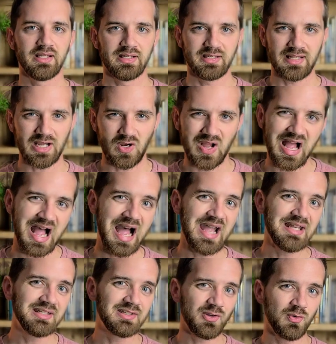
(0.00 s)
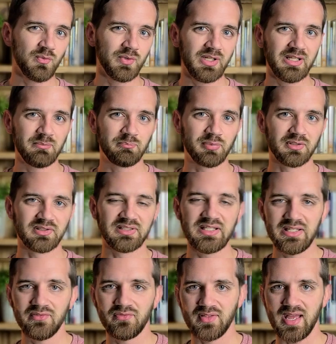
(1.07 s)
Now, I don't really
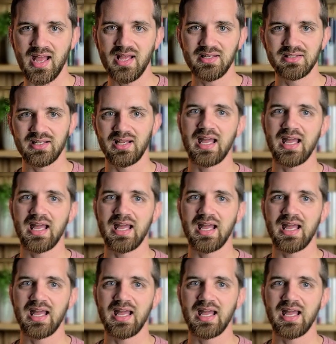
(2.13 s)
believe that.